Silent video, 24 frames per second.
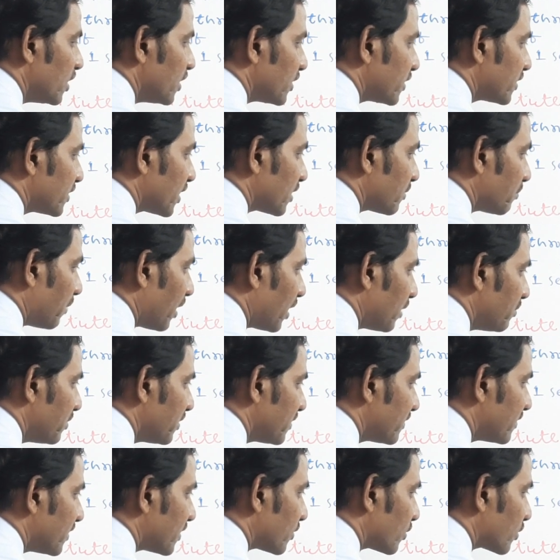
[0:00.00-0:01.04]
here bulb
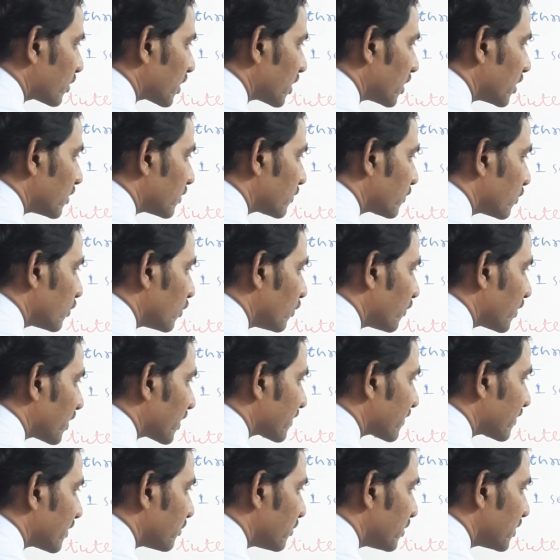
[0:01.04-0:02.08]
is there, okay, so for
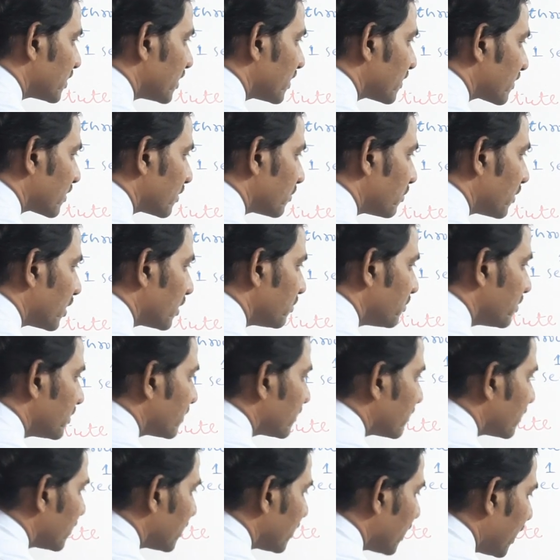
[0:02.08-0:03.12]
example, here some bulb is
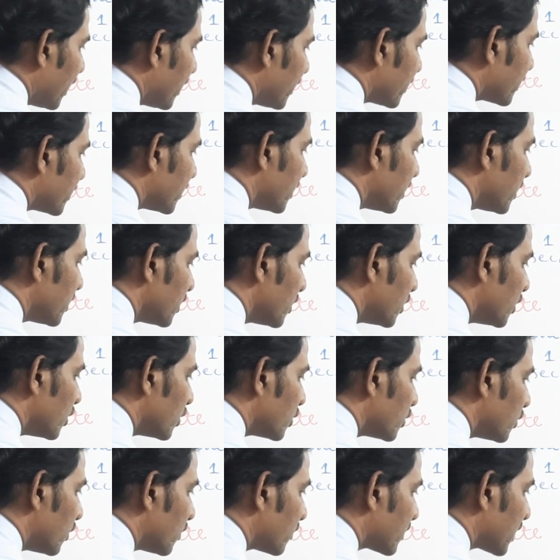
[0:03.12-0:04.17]
there, and here
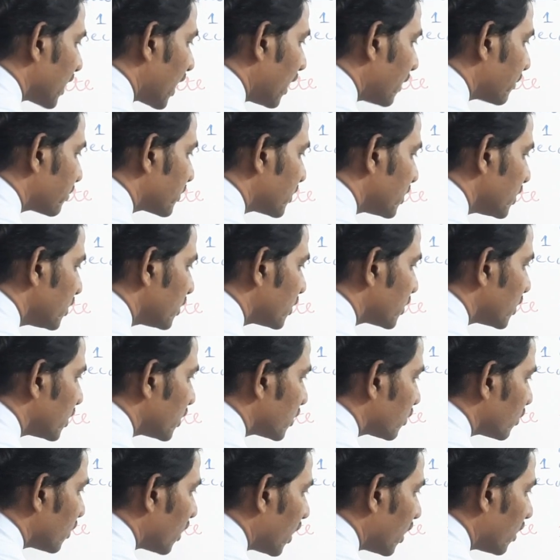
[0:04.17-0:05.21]
you have tap key, here
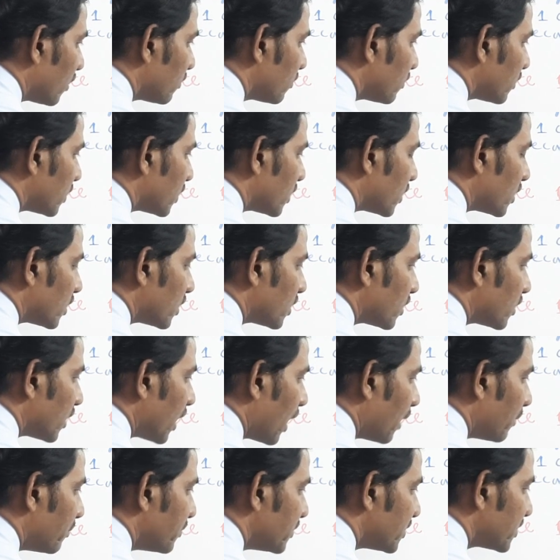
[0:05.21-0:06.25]
you have
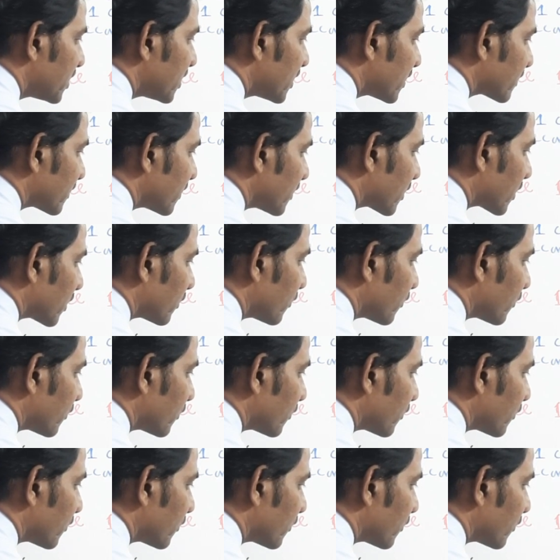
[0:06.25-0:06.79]
ammeter, etc.,